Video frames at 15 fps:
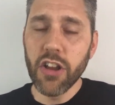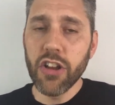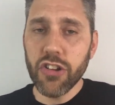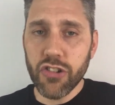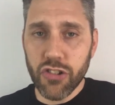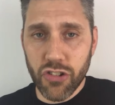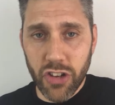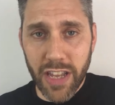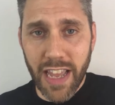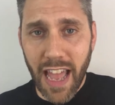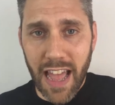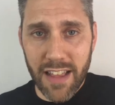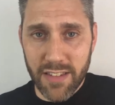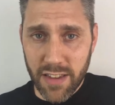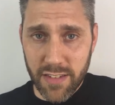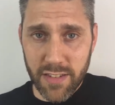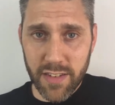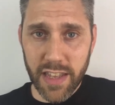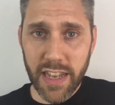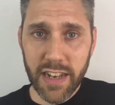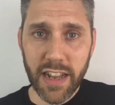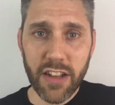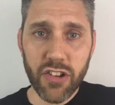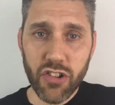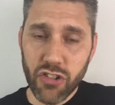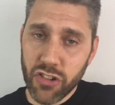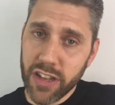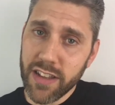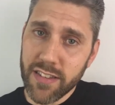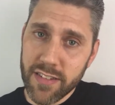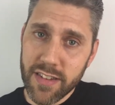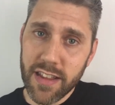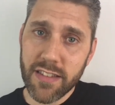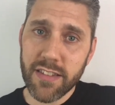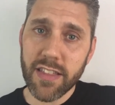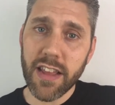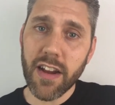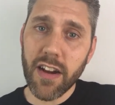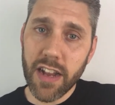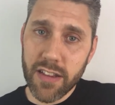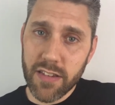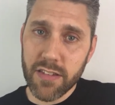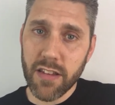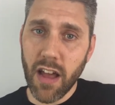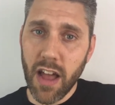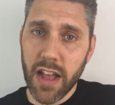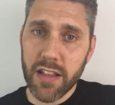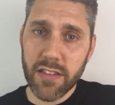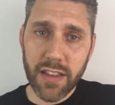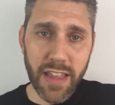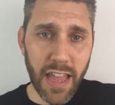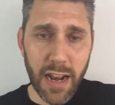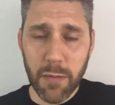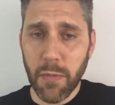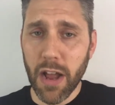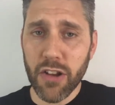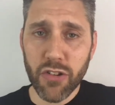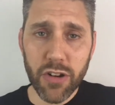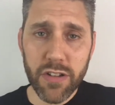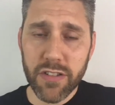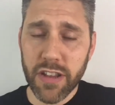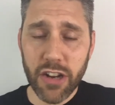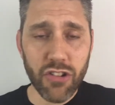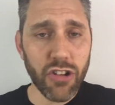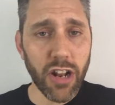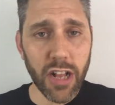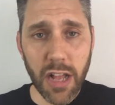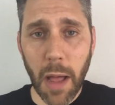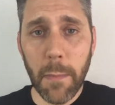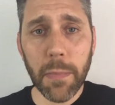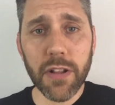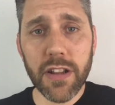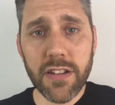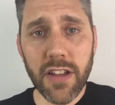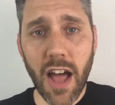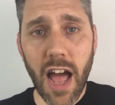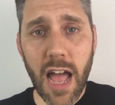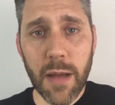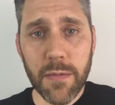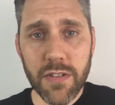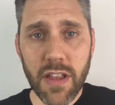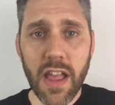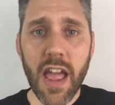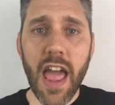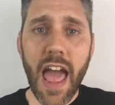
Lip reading: she has a seat and she sits there and signs, again in my jurisdiction, a couple of times.